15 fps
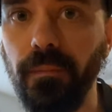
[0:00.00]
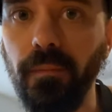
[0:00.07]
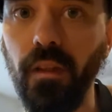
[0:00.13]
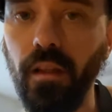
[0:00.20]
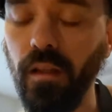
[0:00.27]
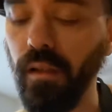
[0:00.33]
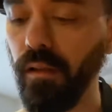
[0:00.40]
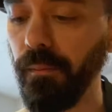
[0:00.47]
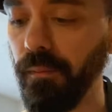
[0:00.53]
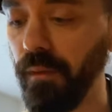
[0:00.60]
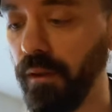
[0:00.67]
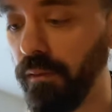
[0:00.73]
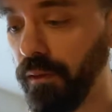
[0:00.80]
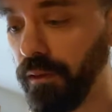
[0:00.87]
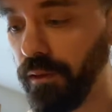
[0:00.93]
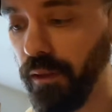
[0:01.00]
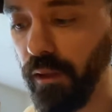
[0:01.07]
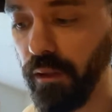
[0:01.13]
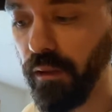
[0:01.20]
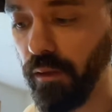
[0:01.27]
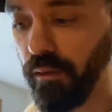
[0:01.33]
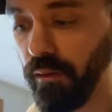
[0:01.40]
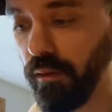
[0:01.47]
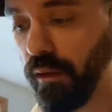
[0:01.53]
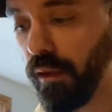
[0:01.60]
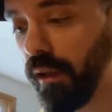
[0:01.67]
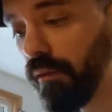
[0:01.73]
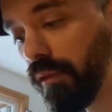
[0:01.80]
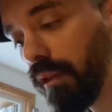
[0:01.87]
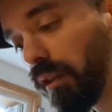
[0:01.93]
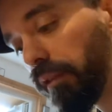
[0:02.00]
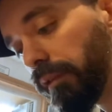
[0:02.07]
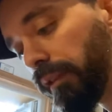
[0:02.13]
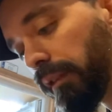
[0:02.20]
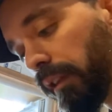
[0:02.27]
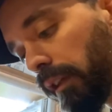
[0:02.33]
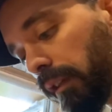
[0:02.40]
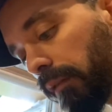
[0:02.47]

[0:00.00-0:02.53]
Obviously I don't have enough to do.